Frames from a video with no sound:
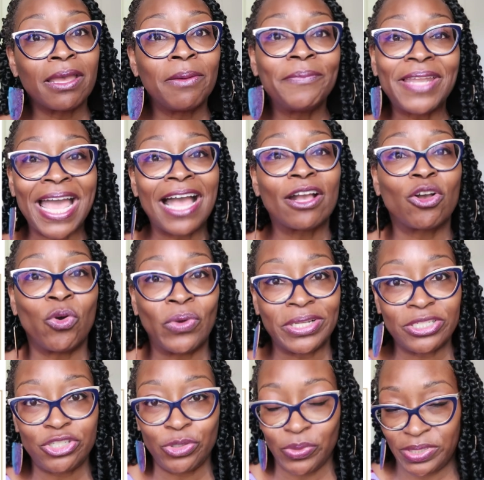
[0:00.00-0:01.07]
am not
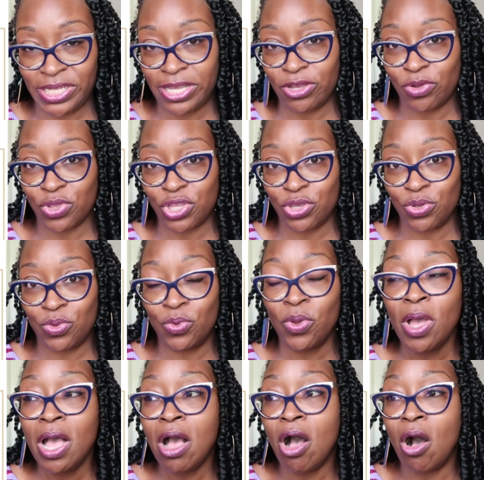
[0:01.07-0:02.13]
going to tell you
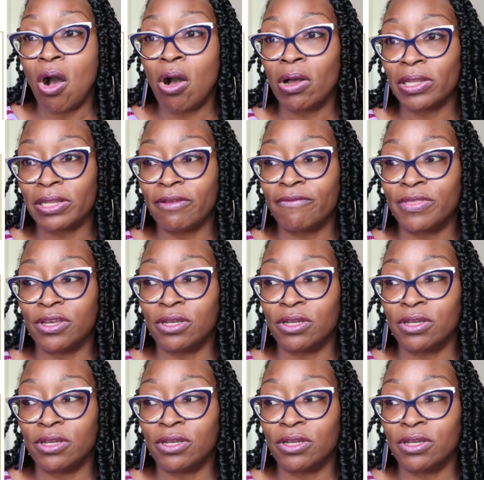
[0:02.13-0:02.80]
all of